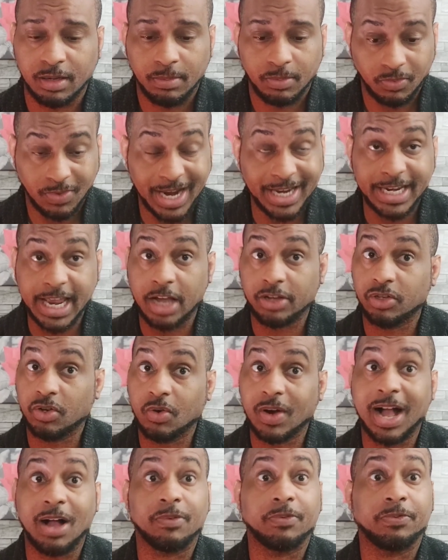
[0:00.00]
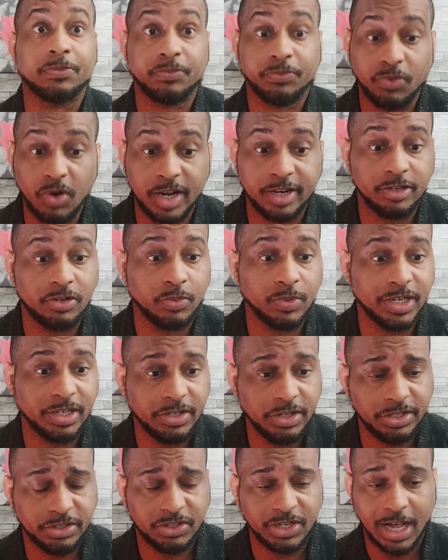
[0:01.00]
But right now, you're out front doing a
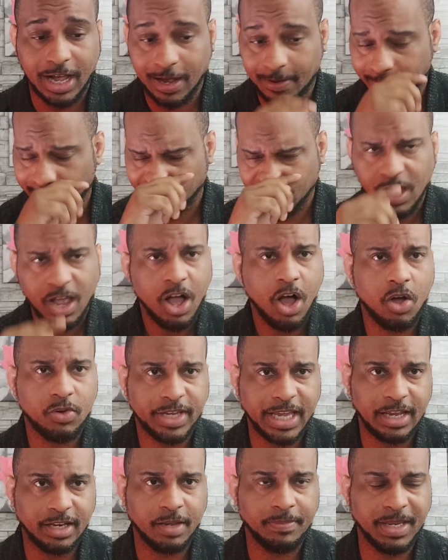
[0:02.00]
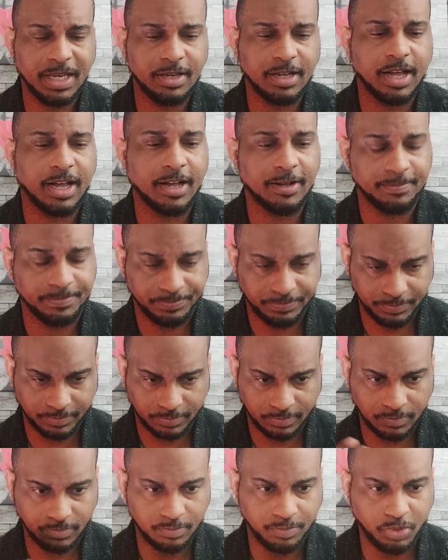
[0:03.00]
good job. Okay, let me um,
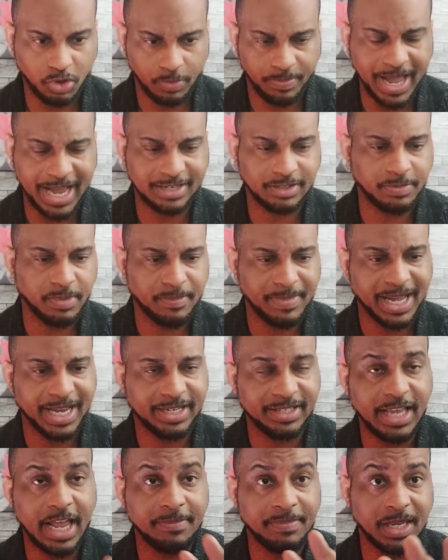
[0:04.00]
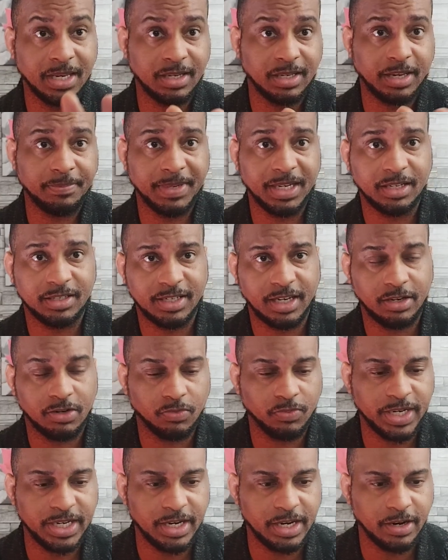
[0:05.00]
pull back some of my excitement and let me continue
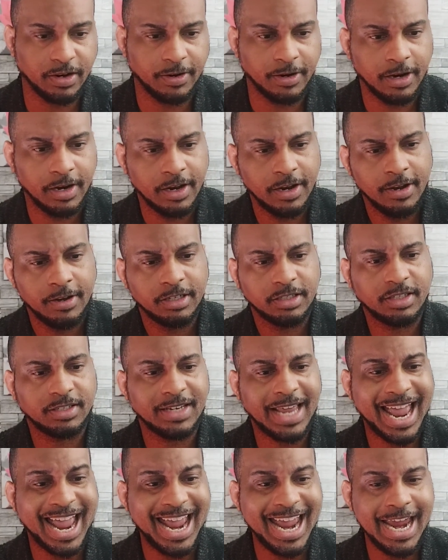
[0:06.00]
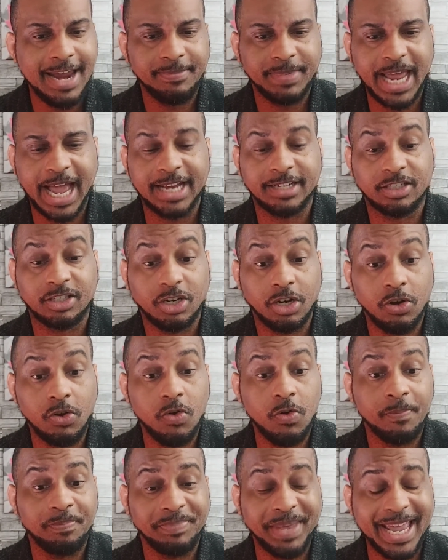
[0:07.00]
to read here. It says aimed at
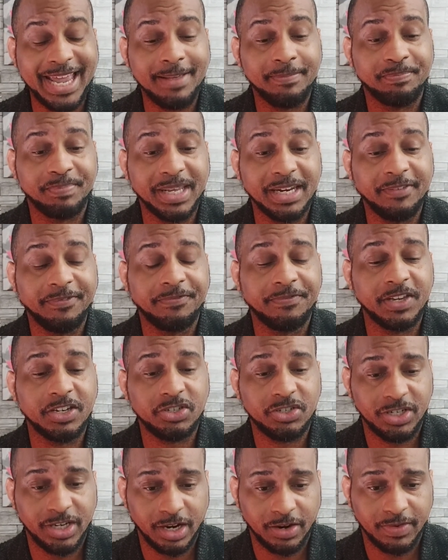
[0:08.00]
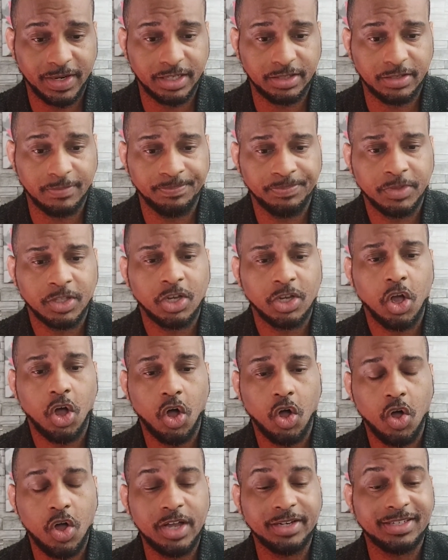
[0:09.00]
two main beneficiaries
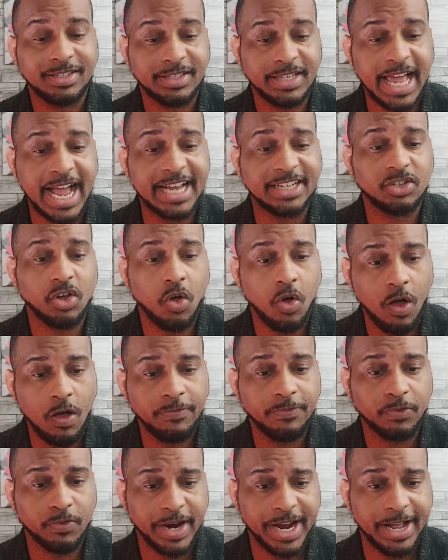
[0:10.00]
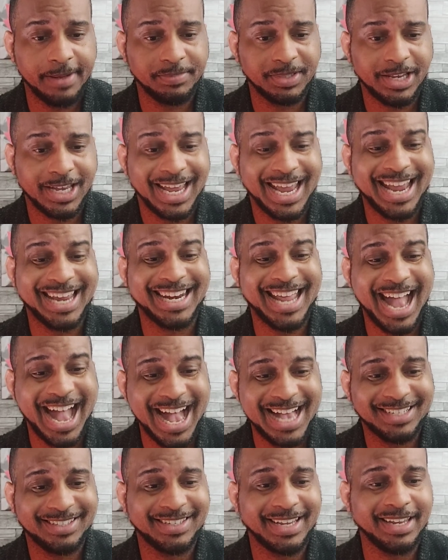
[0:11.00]
on slash off ramps and
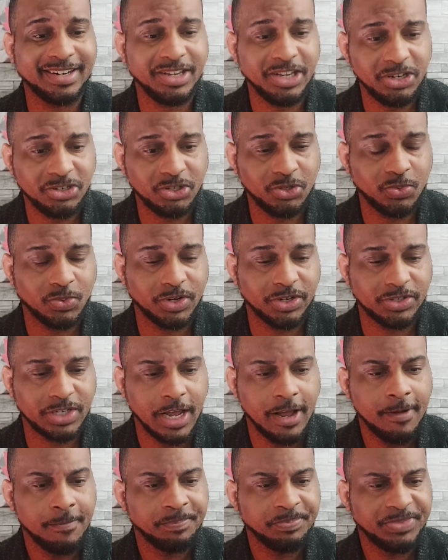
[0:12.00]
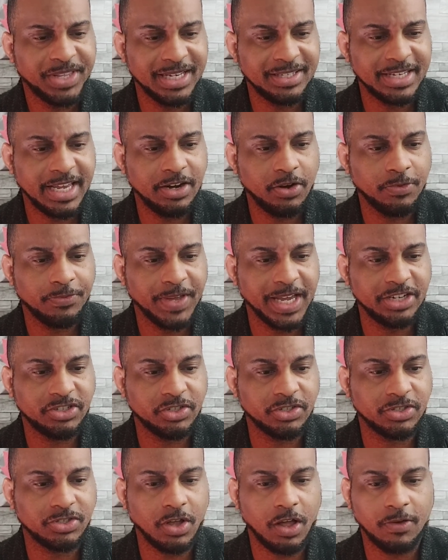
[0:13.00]
asset issuers. This
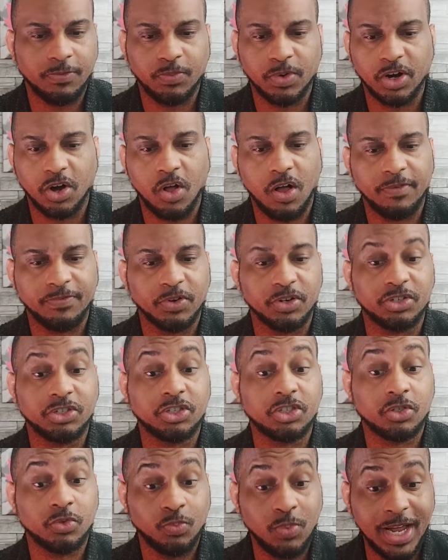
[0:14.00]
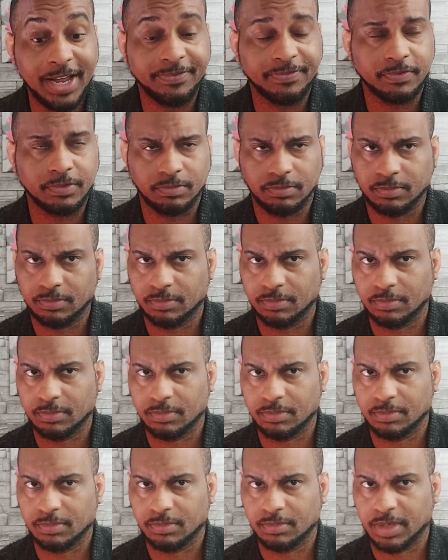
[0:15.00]
innovation software offers swift,
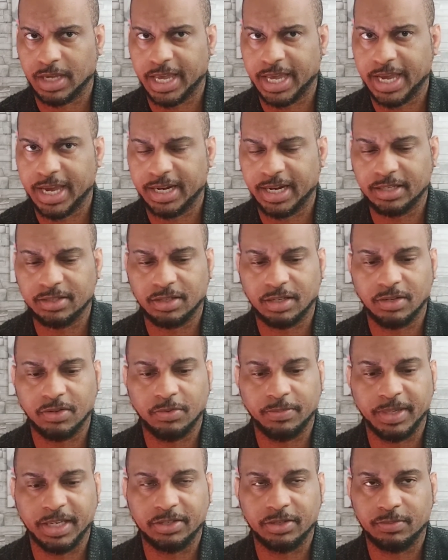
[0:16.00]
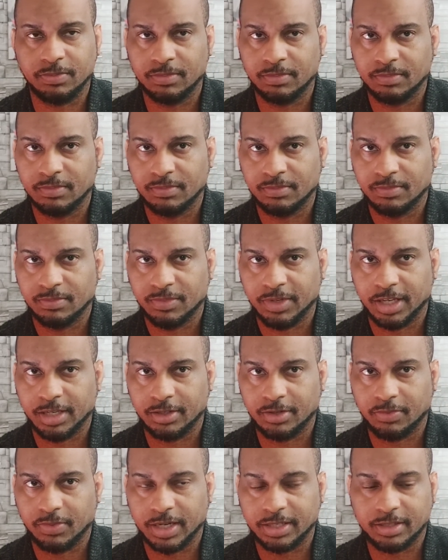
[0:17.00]
hey, that's a little bit
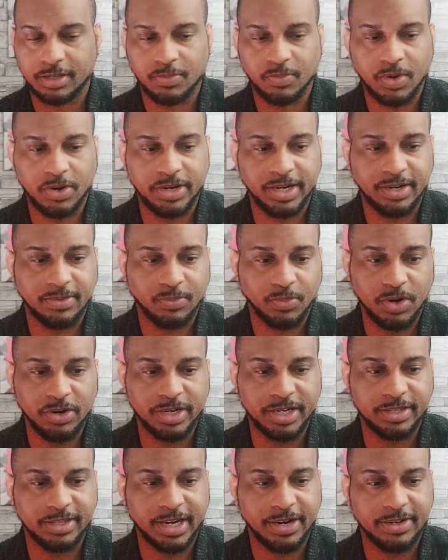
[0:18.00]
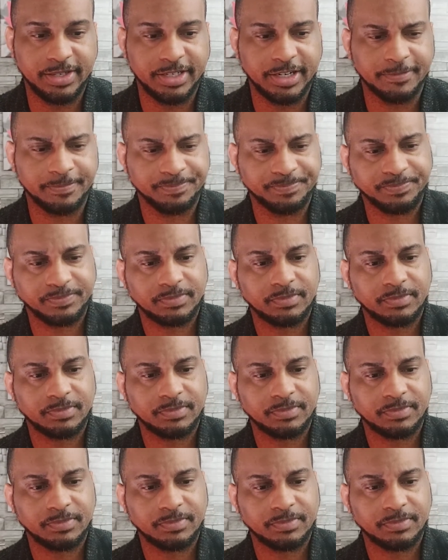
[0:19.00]
interesting wording there, isn't it?